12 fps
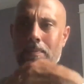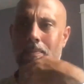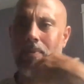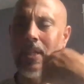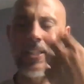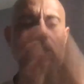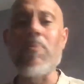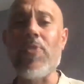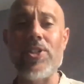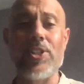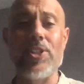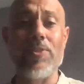like, some
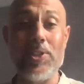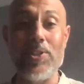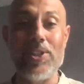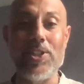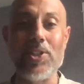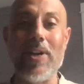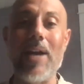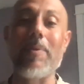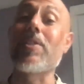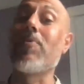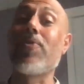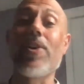version of what you just described,
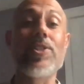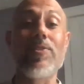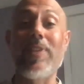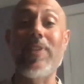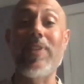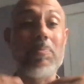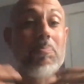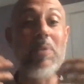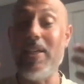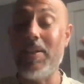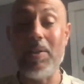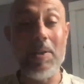like some version of, like,
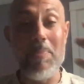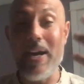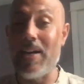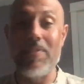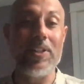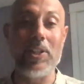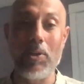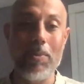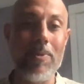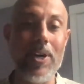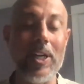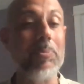be competitive in the global
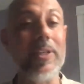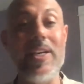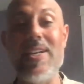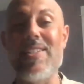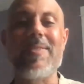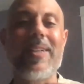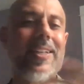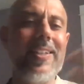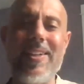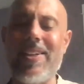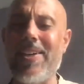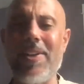marketplace, like
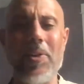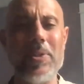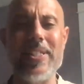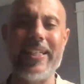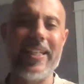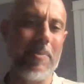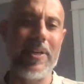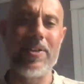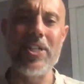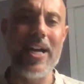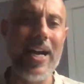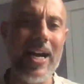in other words, like get a better
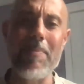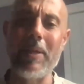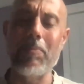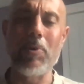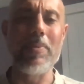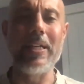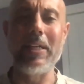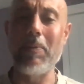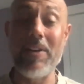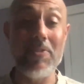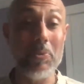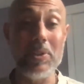job, make more money,
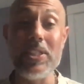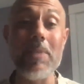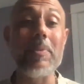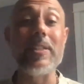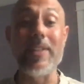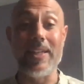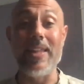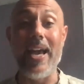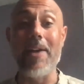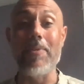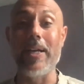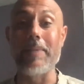whatever, something like
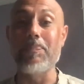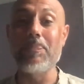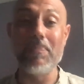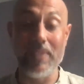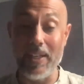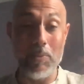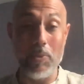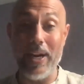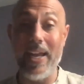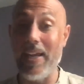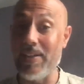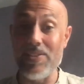that, right? Get more
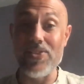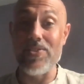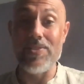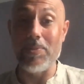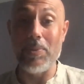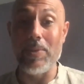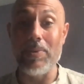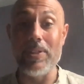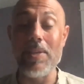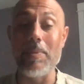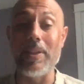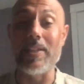A's,
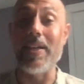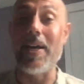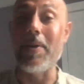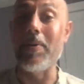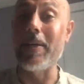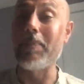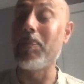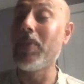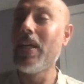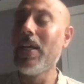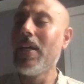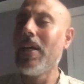something like that, right?
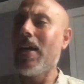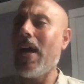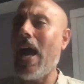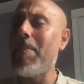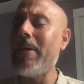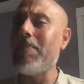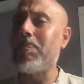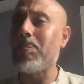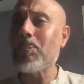I mean,